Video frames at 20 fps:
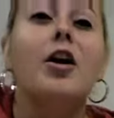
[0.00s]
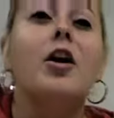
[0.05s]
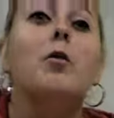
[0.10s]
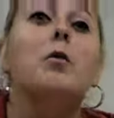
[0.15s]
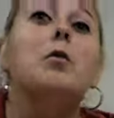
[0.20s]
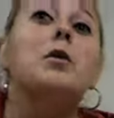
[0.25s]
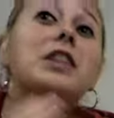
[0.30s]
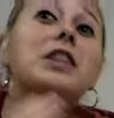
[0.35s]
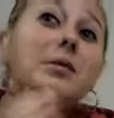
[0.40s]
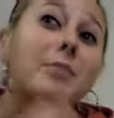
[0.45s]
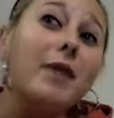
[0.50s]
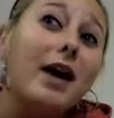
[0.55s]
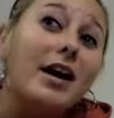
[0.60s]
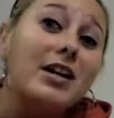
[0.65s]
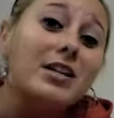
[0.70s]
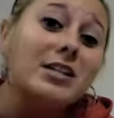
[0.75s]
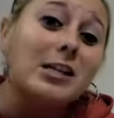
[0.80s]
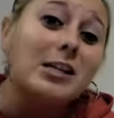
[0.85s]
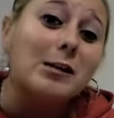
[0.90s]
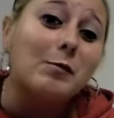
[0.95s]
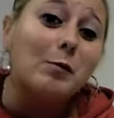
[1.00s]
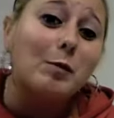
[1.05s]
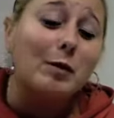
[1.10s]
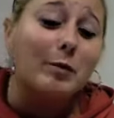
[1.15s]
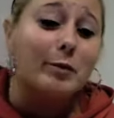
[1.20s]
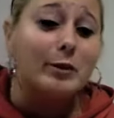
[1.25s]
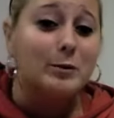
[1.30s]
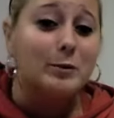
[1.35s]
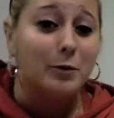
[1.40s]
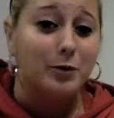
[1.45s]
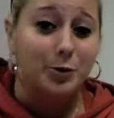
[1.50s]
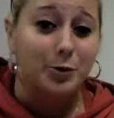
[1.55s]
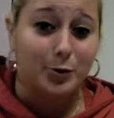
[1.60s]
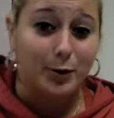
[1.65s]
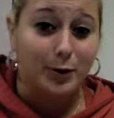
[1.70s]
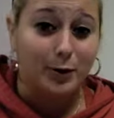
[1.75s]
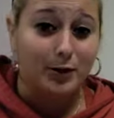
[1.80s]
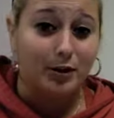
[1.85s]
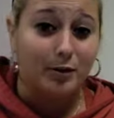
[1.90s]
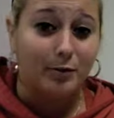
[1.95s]
with a passion and when people spill their
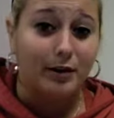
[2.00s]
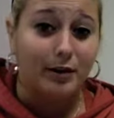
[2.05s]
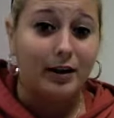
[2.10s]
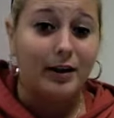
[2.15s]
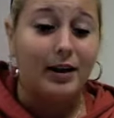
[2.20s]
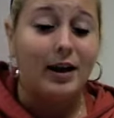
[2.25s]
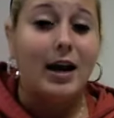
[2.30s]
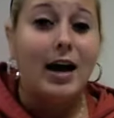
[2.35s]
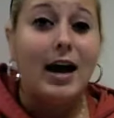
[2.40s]
drinks on me.